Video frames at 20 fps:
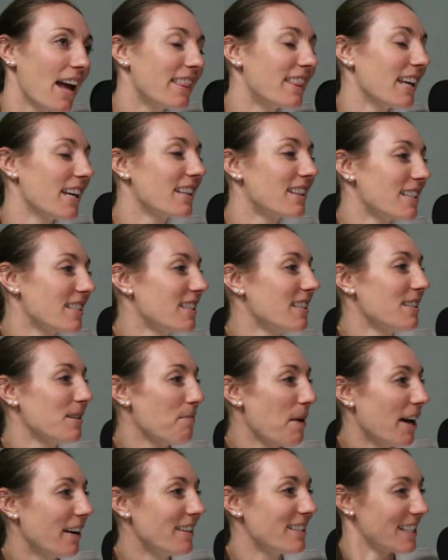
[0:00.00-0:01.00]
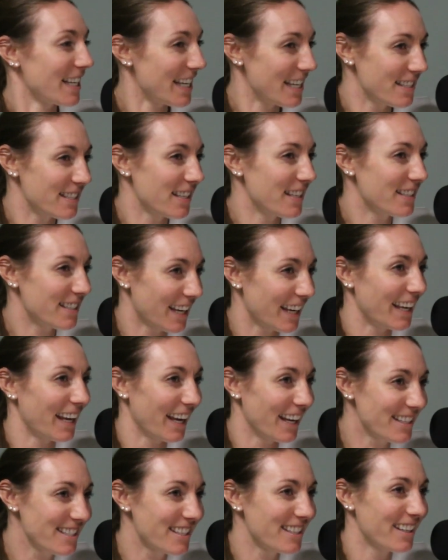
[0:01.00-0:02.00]
I think this is about as easy as it
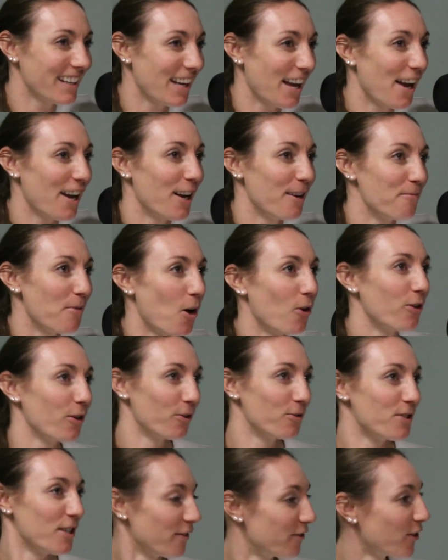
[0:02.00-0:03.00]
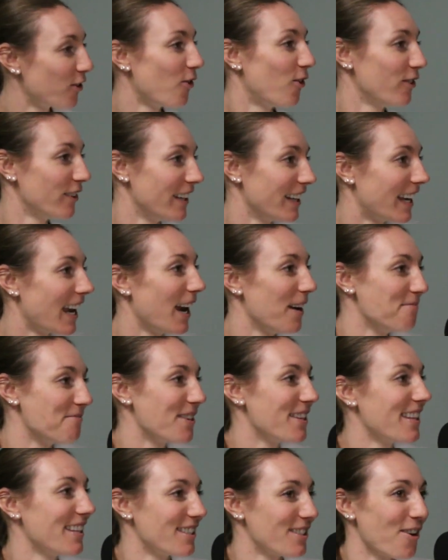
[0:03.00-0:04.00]
gets, although difficult, and it came
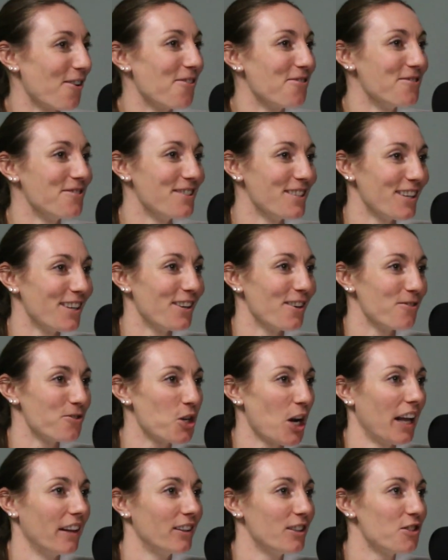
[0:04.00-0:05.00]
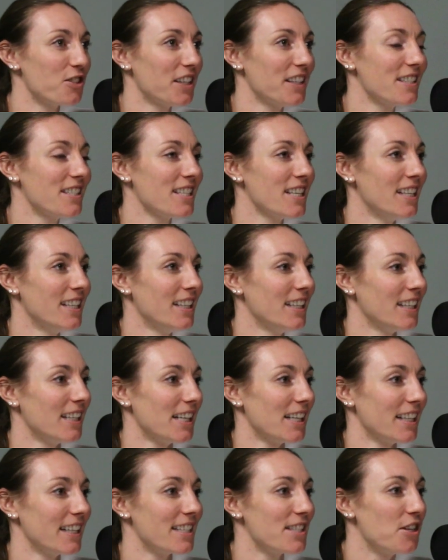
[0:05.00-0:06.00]
with its own, challenges.
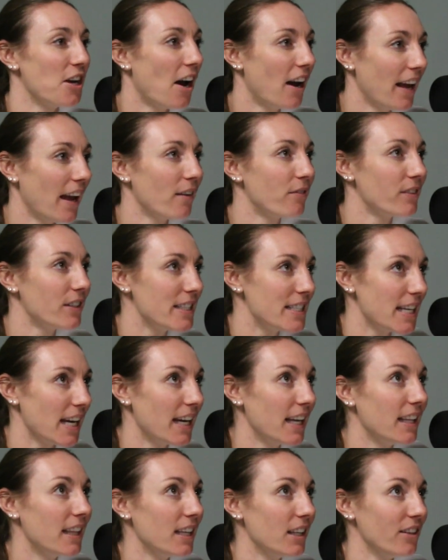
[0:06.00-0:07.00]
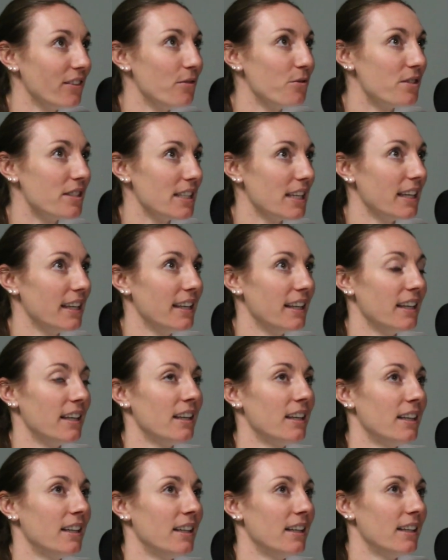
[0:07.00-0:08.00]
It's not every day that you see
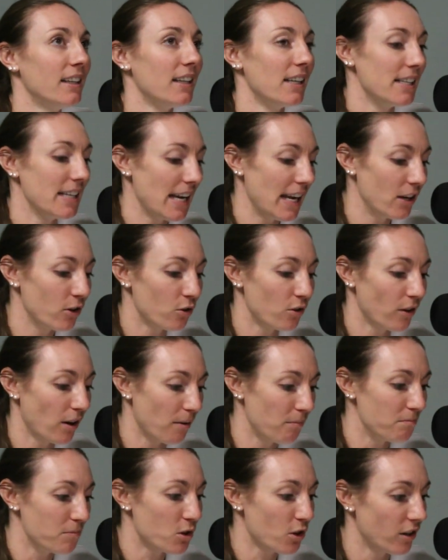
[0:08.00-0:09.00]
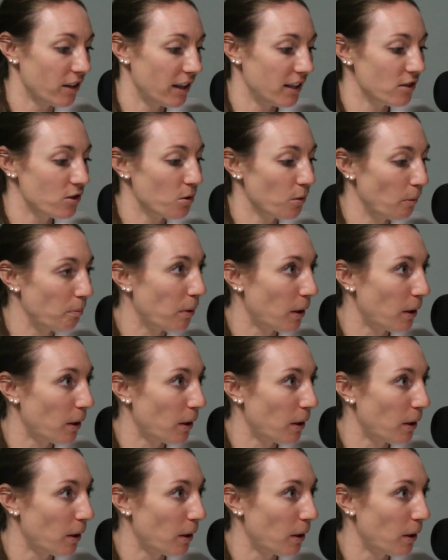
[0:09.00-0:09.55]
an interim turn into a